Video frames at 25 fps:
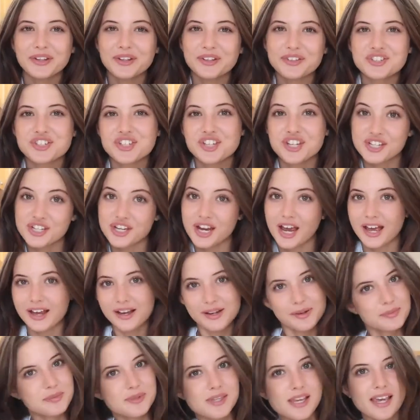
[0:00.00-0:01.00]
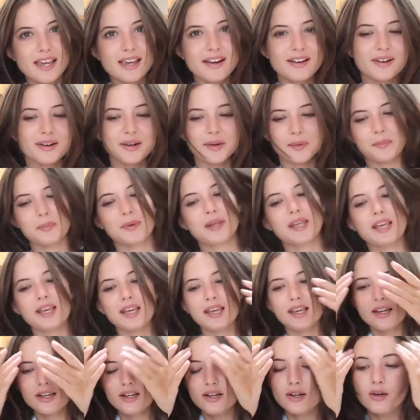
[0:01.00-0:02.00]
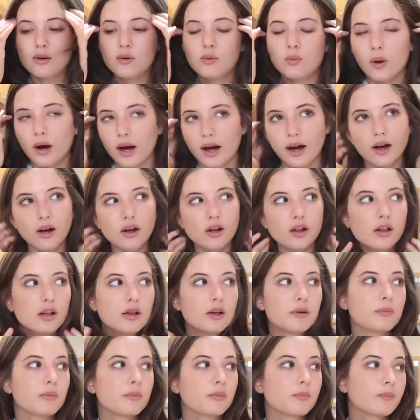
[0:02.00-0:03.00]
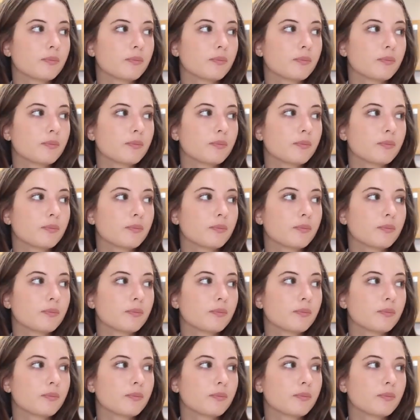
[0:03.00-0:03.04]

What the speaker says: a little chit-chat update on me while